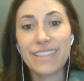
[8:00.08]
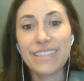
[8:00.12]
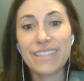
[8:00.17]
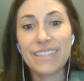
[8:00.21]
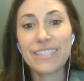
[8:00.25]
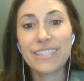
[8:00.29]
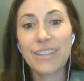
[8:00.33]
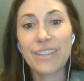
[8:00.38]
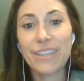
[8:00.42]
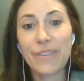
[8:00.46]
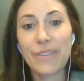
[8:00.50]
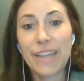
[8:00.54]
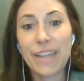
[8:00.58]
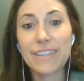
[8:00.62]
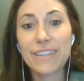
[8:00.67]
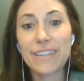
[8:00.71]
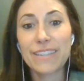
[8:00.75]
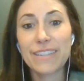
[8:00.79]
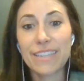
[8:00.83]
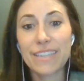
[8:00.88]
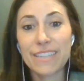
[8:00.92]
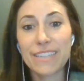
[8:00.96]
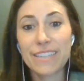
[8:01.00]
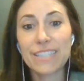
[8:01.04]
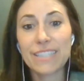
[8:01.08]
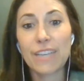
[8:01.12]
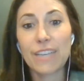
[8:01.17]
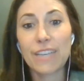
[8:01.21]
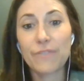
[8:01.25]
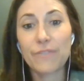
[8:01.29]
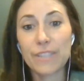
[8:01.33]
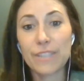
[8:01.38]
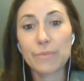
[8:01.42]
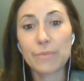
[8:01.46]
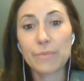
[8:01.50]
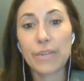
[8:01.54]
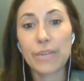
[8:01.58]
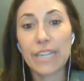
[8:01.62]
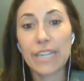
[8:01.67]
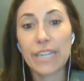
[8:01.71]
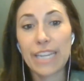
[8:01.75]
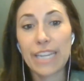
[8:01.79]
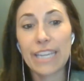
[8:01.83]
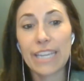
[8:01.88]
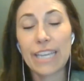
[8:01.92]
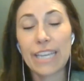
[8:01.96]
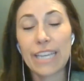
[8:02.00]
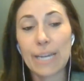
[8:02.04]
So that in itself is pretty
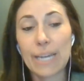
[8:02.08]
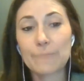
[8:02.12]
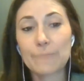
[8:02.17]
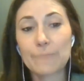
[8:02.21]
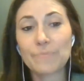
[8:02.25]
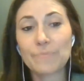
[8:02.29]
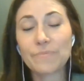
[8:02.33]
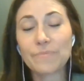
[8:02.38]
neat. Yeah.